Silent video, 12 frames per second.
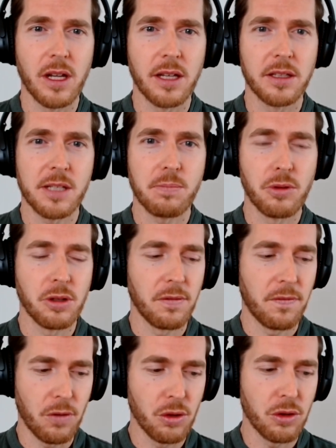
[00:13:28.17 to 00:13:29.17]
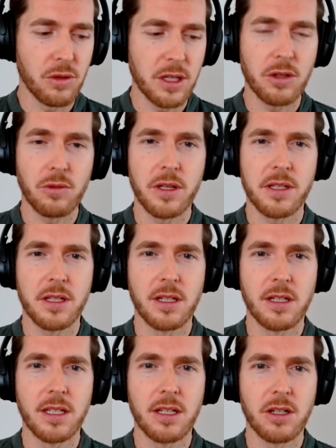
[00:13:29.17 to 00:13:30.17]
At this point, a further increase
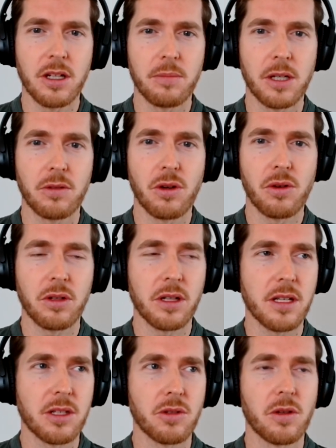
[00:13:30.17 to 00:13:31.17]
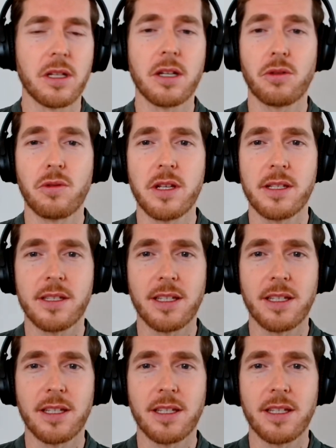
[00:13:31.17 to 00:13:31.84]
in economic growth leads to an increase